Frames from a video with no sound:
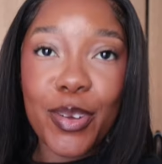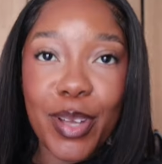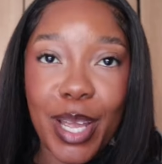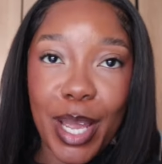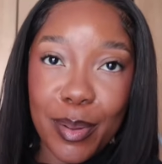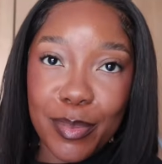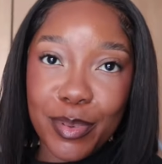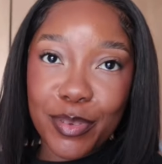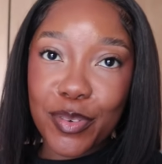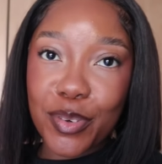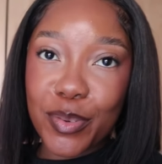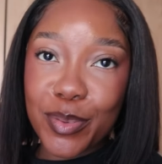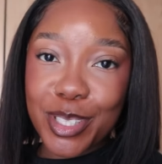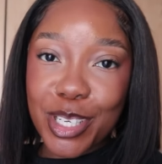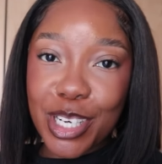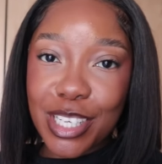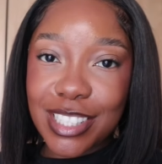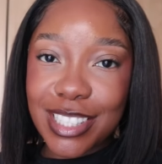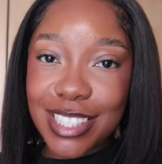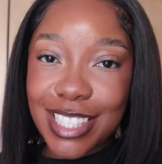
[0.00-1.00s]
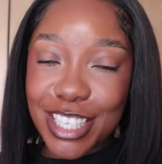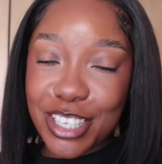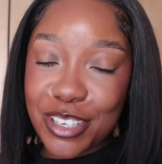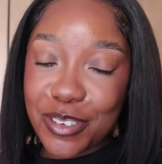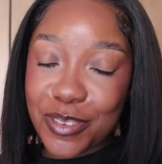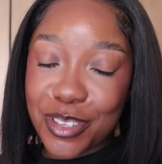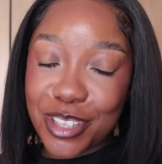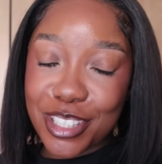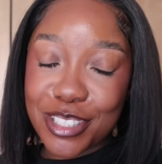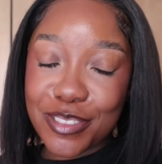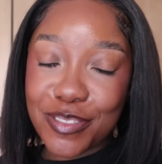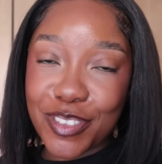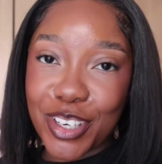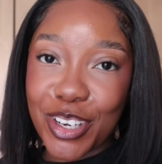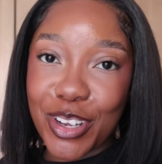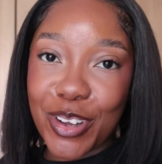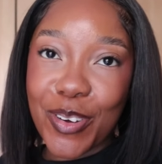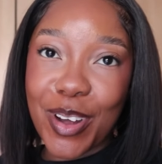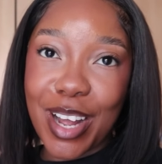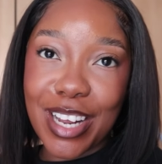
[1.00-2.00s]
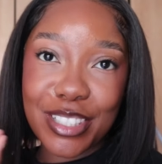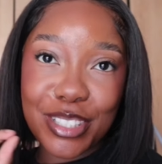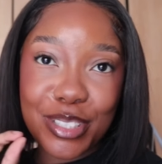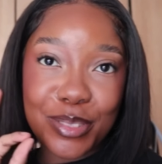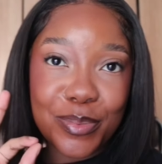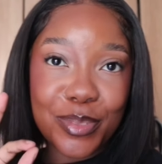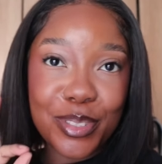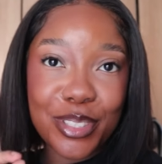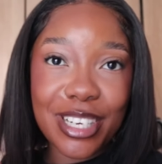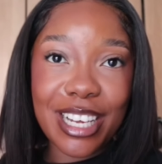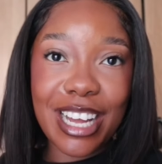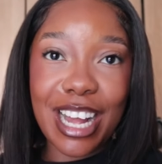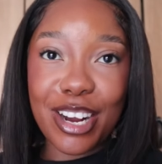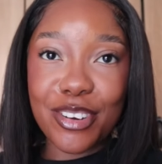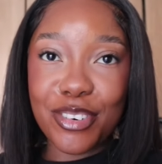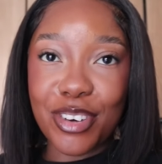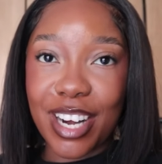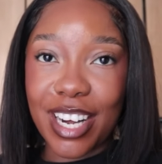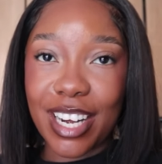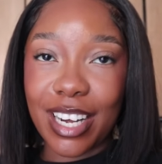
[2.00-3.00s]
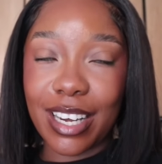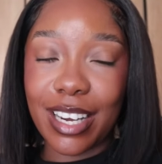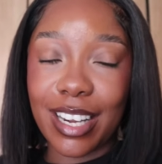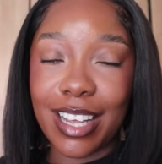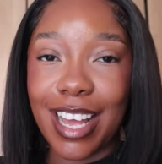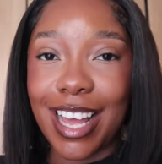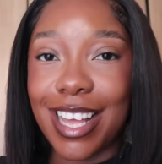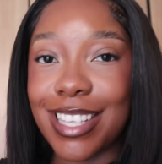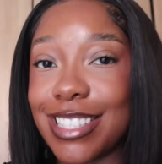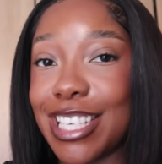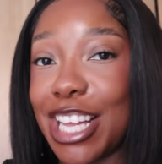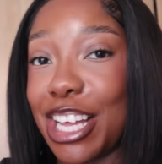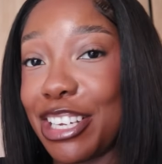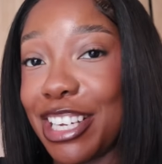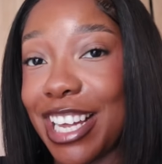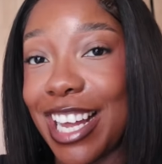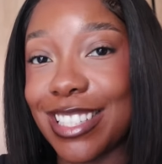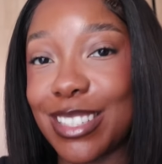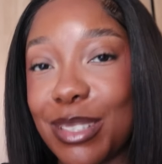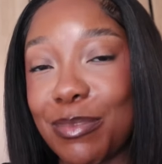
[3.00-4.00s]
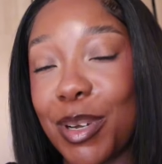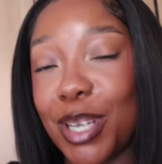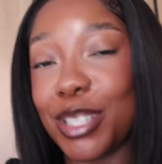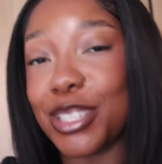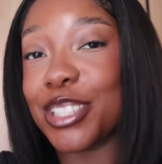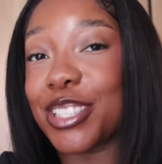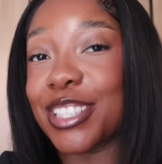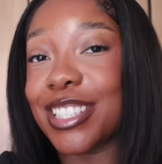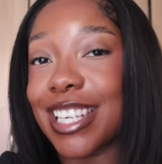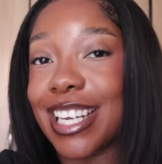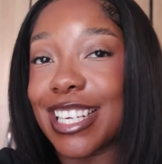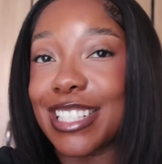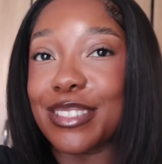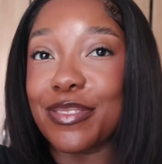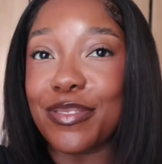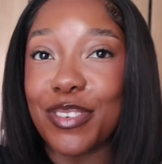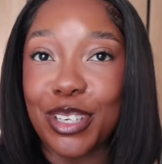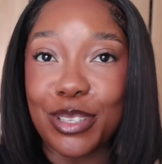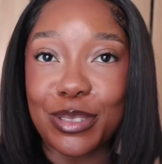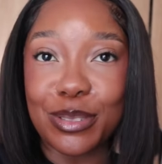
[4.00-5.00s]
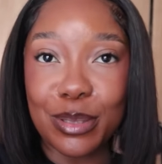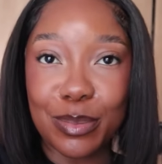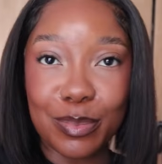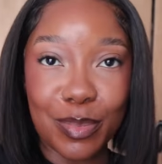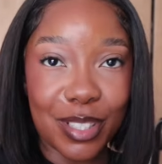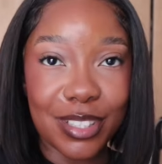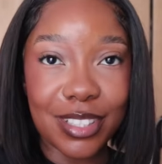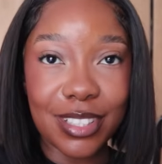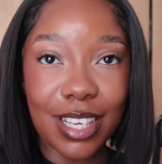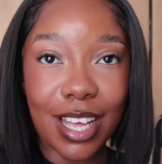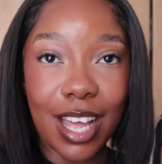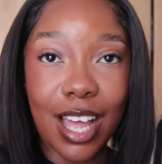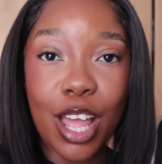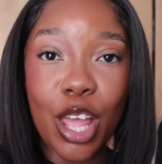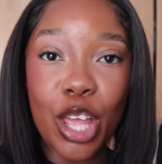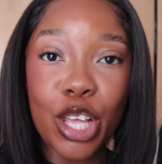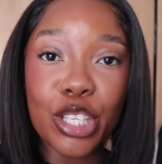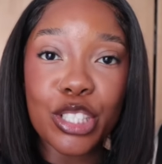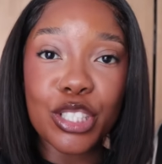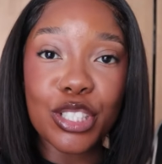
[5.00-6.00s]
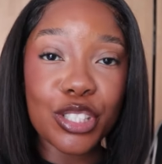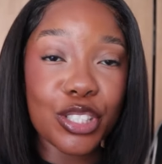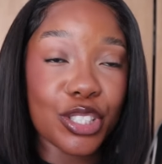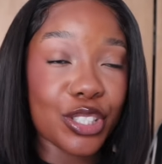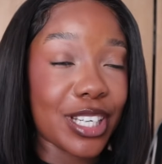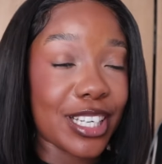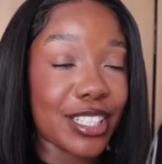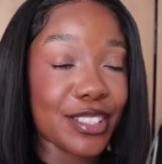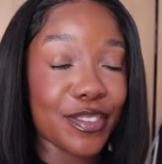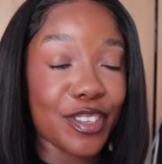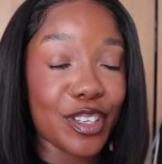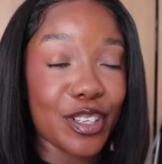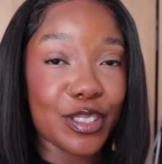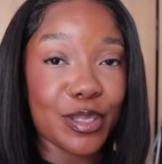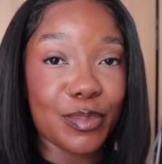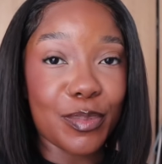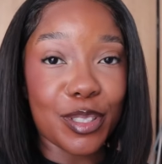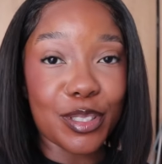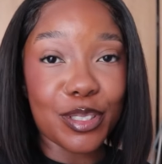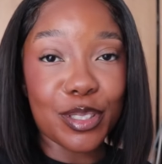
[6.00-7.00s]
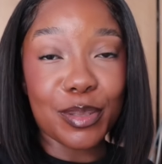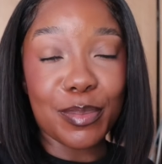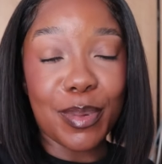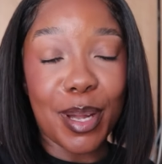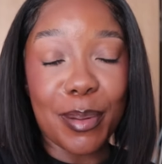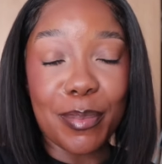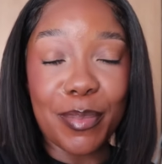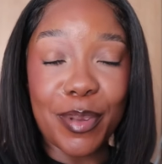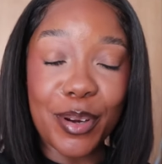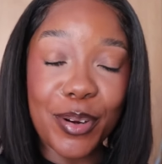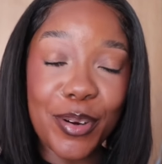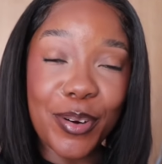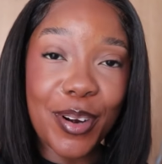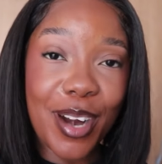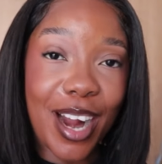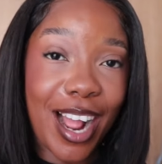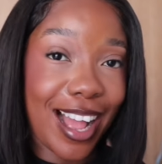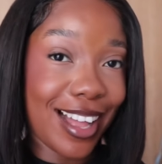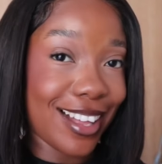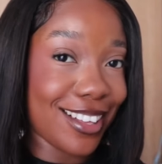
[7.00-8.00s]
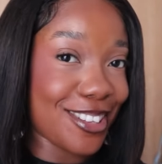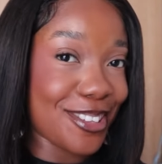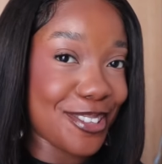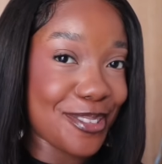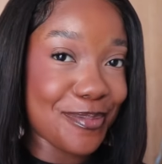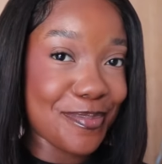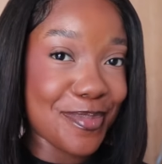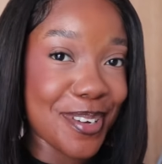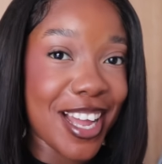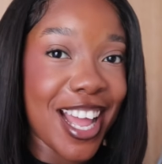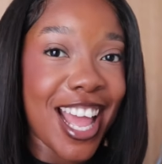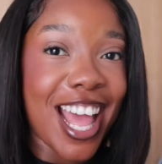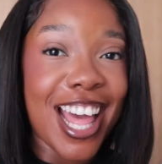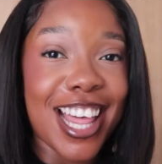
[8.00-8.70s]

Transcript: Okay, before we continue with this video, I just want to cut right in here and tell you guys about today's video sponsor. So today's video is sponsored by BetterHelp.